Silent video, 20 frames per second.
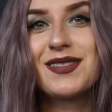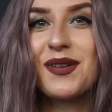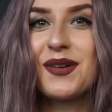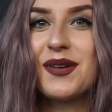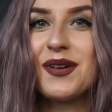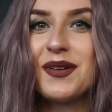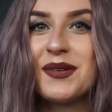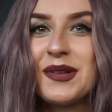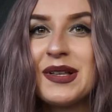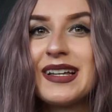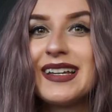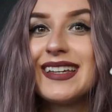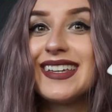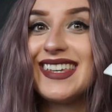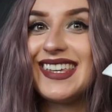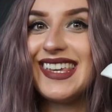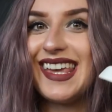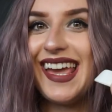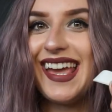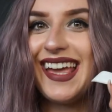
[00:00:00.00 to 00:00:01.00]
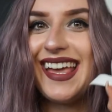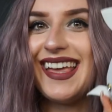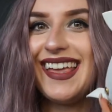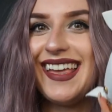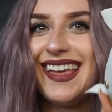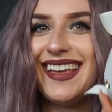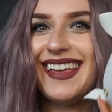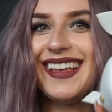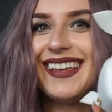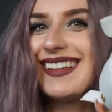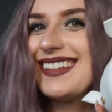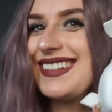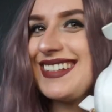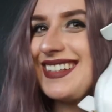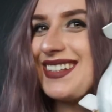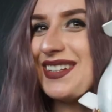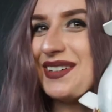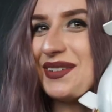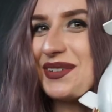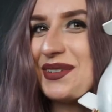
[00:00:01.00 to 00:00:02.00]
So yeah,
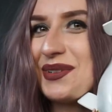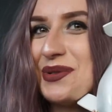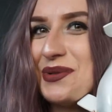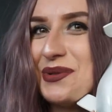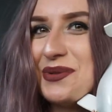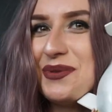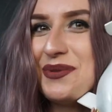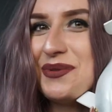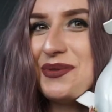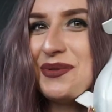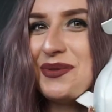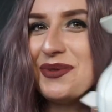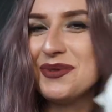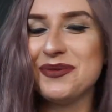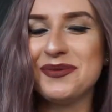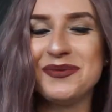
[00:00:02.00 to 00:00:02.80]
so cool.